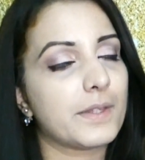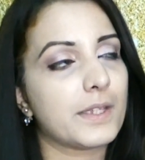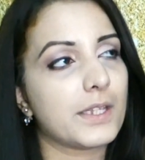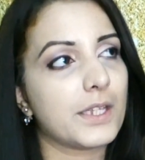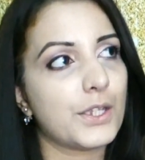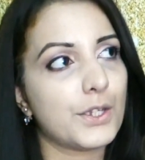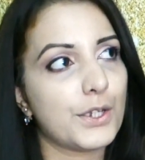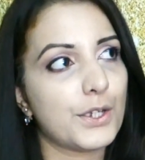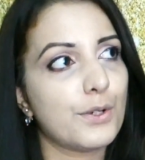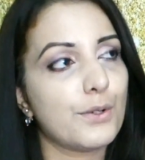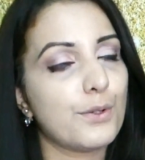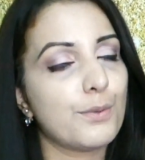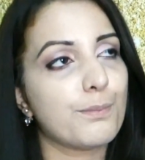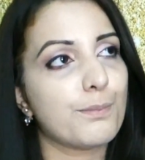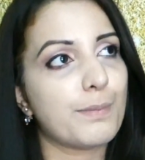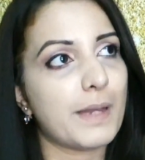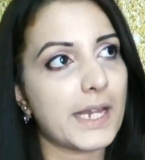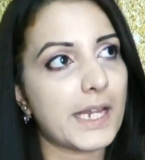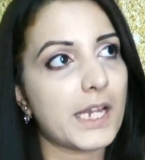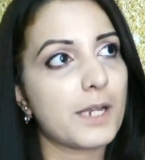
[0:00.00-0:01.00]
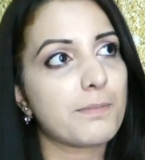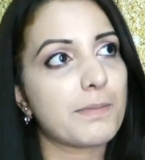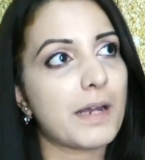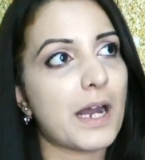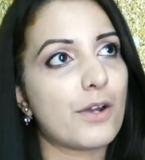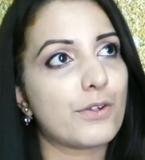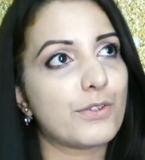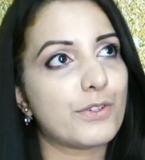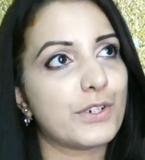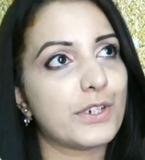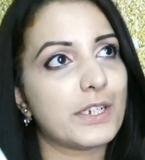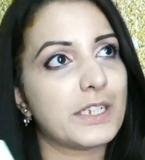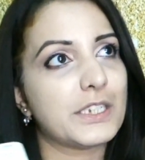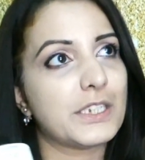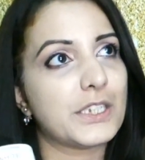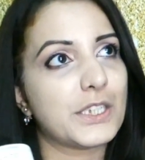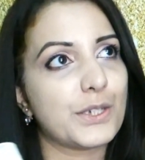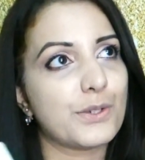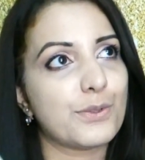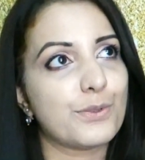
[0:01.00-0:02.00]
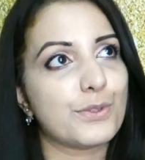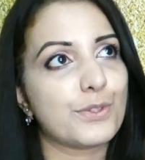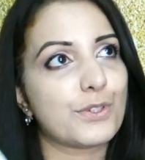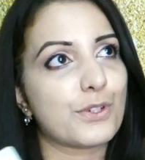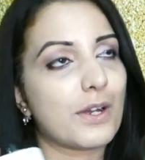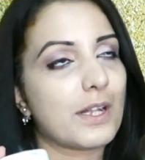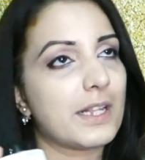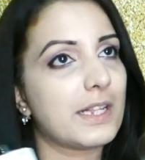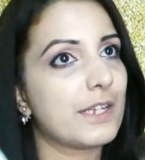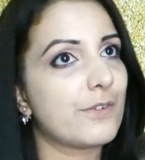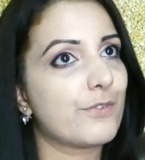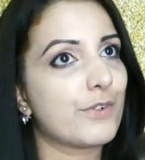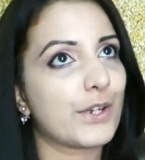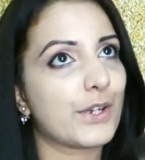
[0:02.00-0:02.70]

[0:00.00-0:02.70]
you know, baking powder is used only for